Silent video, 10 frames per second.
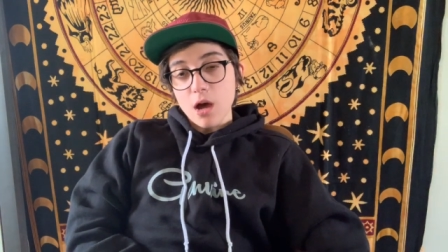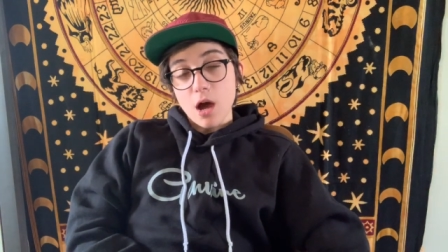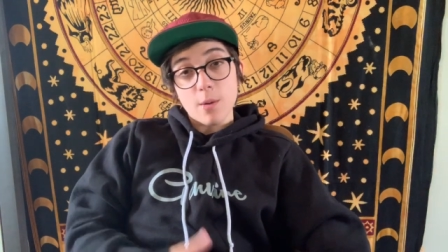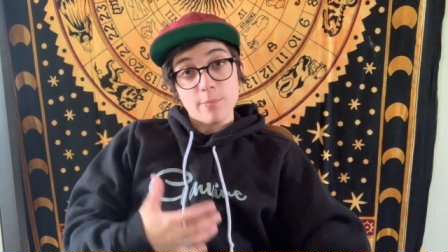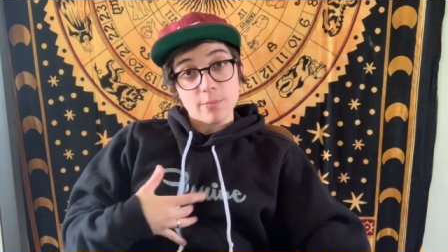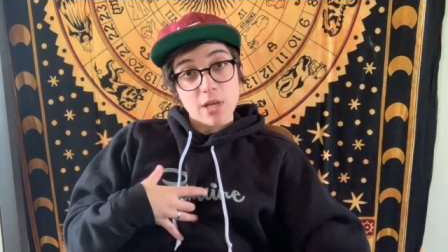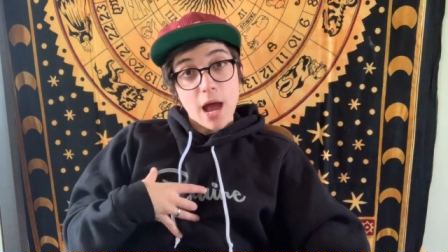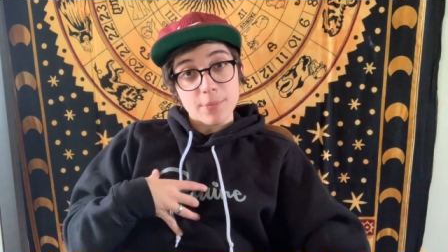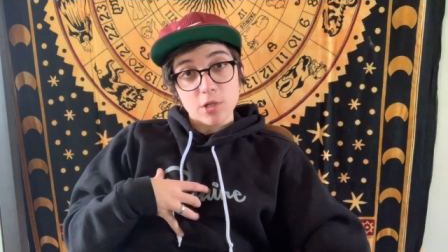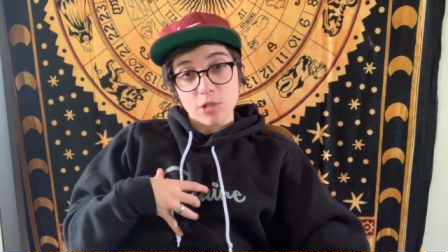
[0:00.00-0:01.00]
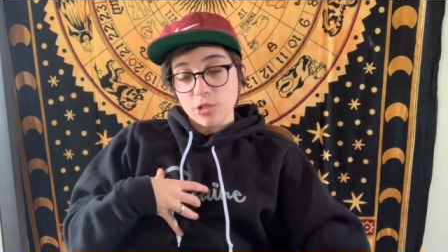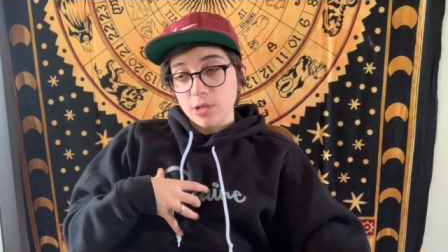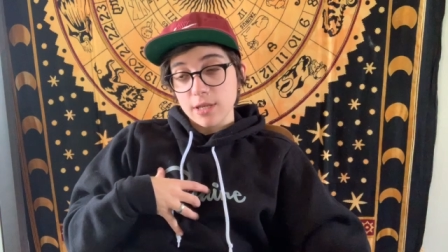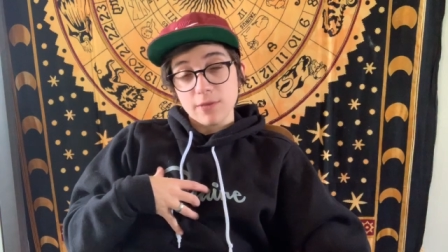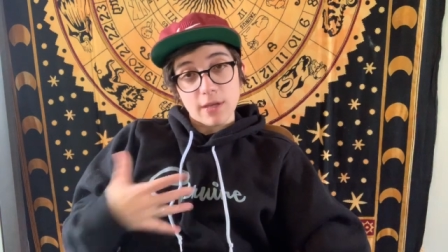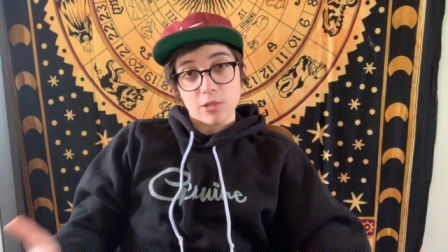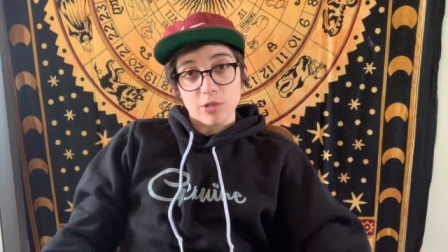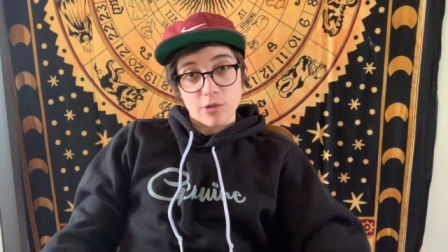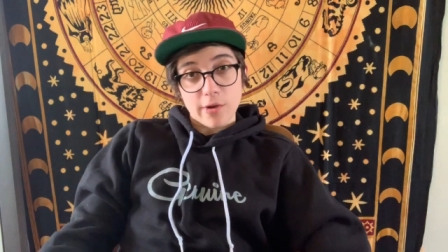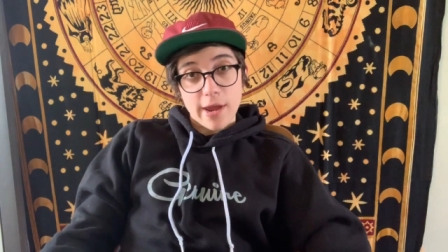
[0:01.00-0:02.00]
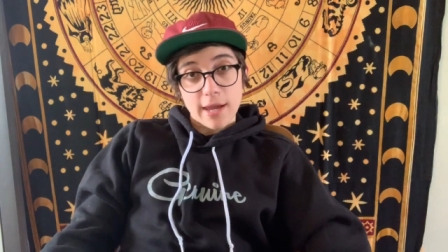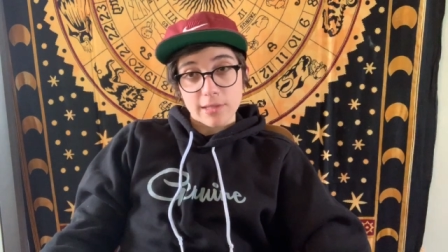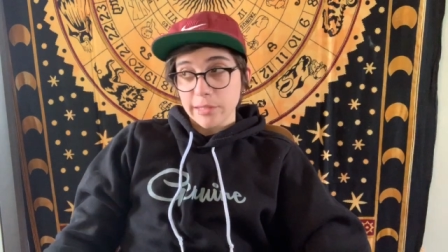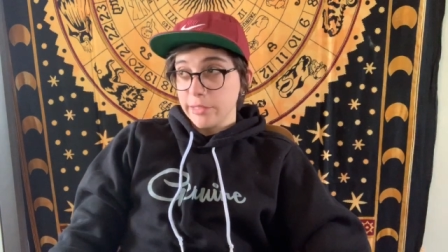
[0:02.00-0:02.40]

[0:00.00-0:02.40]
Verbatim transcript: Um, top surgery, things are great.